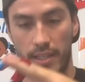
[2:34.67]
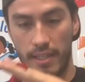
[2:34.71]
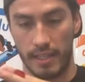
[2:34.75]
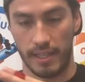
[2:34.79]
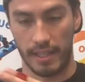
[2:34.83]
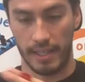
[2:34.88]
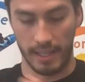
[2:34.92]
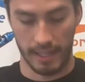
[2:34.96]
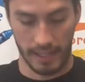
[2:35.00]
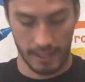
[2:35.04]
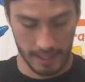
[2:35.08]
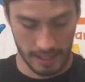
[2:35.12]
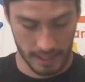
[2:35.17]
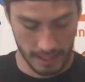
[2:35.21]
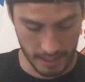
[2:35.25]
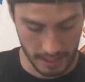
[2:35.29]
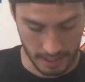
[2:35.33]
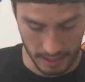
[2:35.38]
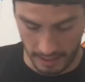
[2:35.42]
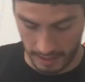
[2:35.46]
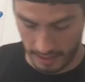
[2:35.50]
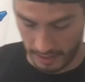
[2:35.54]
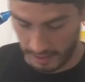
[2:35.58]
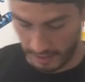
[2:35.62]

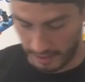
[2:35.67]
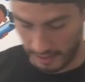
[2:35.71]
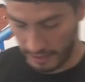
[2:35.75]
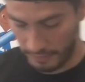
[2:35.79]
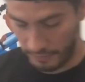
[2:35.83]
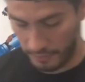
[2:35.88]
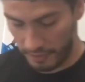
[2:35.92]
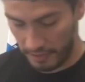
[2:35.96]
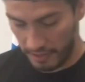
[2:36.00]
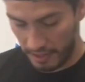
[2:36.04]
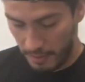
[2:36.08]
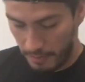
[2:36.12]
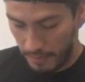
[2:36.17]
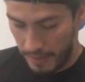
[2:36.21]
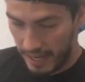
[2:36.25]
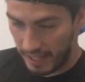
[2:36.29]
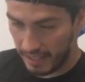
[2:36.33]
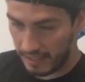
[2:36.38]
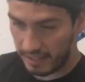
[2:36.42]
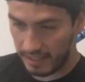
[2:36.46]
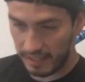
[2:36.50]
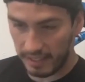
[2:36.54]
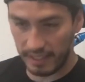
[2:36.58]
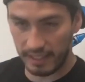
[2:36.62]
And if you're in the
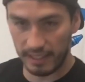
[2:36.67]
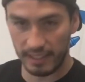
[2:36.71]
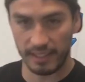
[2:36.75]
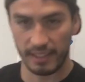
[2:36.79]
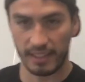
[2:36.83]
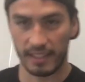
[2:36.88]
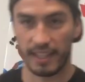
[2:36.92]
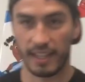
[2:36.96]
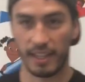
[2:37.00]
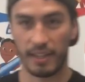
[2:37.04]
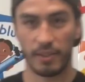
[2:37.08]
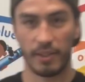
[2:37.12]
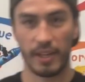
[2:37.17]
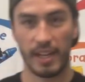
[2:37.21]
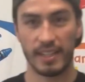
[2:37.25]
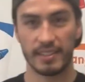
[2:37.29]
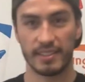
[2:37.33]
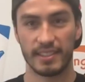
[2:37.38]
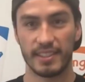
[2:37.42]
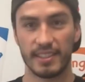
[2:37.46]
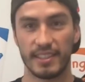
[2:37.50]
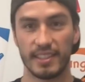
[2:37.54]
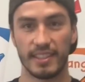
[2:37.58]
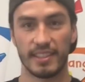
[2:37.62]
back seat and the kiddo
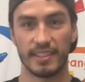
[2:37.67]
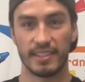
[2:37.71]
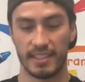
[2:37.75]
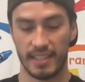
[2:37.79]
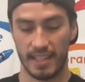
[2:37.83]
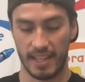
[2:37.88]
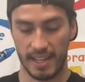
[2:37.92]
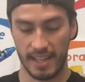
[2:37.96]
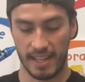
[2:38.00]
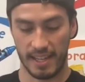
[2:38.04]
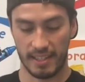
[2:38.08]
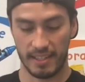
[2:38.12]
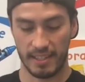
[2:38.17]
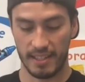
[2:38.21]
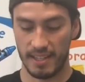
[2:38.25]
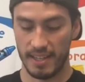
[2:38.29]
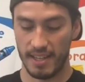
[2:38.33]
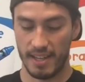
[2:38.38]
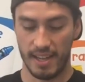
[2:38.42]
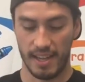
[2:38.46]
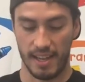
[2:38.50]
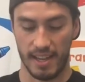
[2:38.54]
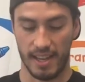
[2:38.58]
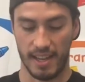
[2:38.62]
has it in his hand
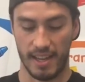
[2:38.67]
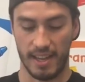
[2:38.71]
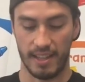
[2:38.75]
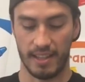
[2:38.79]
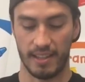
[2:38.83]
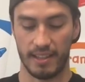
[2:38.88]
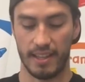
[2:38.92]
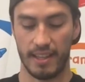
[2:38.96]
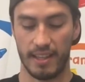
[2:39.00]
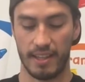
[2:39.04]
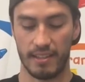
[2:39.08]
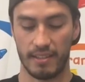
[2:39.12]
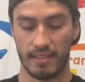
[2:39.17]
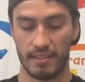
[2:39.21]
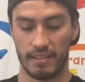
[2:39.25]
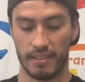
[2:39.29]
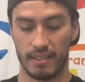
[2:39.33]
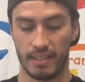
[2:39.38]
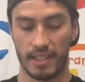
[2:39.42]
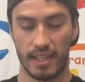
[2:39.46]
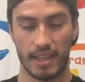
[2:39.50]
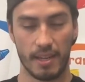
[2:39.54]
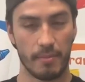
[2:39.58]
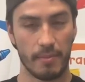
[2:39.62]
and they
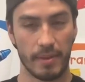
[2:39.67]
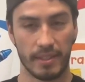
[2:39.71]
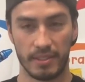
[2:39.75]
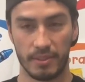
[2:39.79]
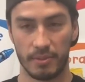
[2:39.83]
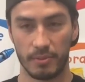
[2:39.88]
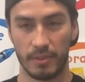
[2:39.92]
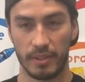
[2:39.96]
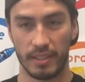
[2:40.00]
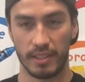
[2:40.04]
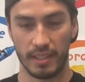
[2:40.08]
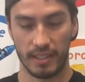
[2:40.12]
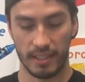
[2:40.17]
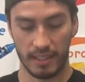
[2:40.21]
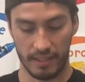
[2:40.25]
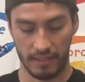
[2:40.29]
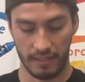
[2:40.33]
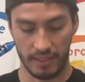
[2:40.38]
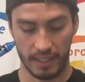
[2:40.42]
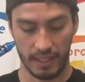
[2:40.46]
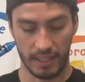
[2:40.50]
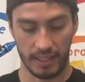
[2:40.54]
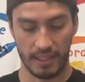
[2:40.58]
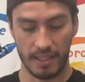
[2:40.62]
are kind of messing with it and
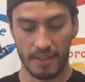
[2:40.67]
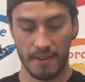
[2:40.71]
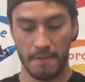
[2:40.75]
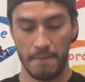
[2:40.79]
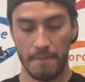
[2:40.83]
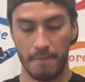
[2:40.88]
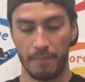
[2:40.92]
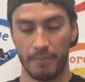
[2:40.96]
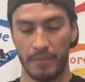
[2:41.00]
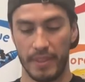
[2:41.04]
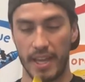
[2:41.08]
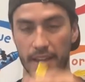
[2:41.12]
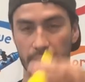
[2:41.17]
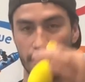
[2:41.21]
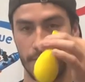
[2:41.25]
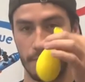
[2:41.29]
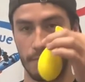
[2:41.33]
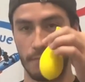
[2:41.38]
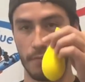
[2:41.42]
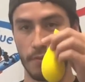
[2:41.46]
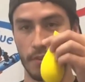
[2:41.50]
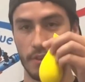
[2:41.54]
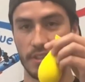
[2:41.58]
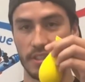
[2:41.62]
everything,
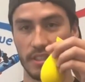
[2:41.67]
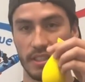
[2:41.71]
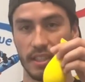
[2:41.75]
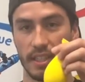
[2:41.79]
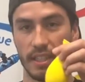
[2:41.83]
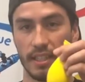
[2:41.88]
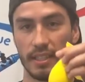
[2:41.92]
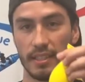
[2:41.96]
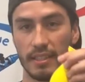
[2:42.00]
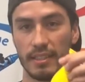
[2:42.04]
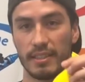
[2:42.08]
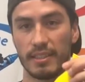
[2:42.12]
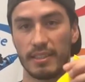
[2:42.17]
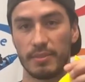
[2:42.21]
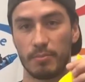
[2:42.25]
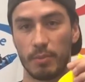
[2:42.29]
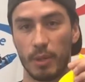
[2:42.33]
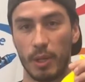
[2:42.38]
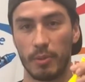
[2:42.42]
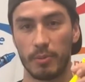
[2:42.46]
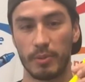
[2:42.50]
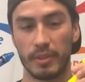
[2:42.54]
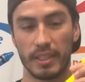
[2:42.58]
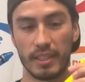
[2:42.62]
that first layer is
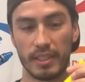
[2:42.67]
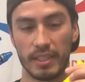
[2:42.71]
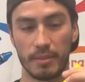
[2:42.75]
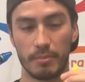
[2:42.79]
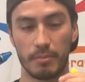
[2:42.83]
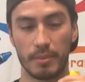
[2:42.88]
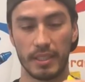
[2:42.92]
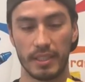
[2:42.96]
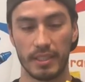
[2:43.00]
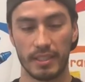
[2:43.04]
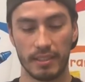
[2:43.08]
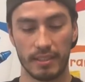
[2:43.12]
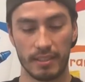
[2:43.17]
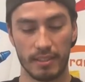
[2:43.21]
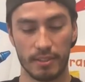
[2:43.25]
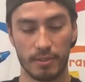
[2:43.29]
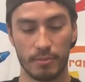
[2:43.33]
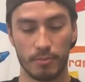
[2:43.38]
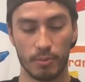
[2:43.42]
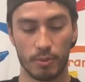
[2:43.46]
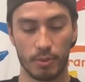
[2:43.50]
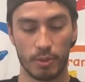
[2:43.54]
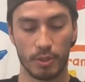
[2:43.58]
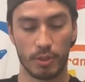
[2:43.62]
probably gonna be a little
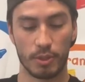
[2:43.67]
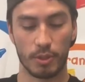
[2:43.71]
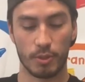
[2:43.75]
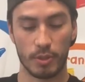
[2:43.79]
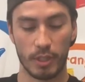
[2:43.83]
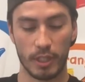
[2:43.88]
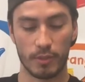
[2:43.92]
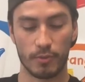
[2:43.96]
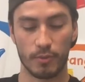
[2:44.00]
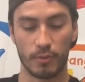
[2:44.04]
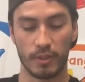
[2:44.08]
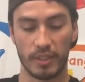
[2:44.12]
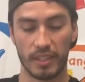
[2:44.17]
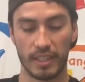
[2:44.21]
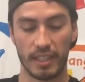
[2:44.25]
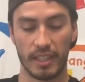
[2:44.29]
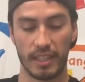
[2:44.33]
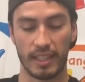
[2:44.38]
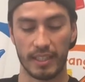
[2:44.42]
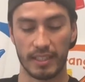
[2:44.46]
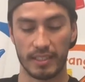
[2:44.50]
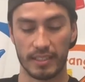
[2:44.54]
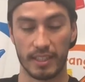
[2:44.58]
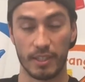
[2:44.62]
more stressful
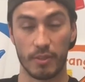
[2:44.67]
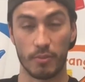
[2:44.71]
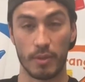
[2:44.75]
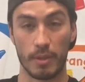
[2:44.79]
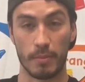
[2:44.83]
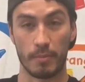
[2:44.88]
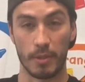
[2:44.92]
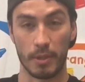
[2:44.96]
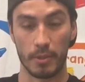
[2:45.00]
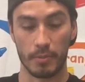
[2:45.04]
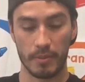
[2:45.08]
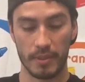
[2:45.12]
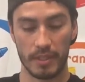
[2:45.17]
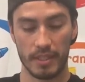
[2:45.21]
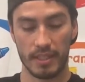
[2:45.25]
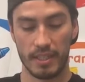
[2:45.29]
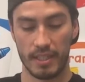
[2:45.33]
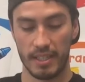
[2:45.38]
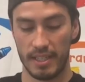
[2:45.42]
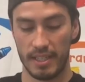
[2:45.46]
thinking it's gonna rip open.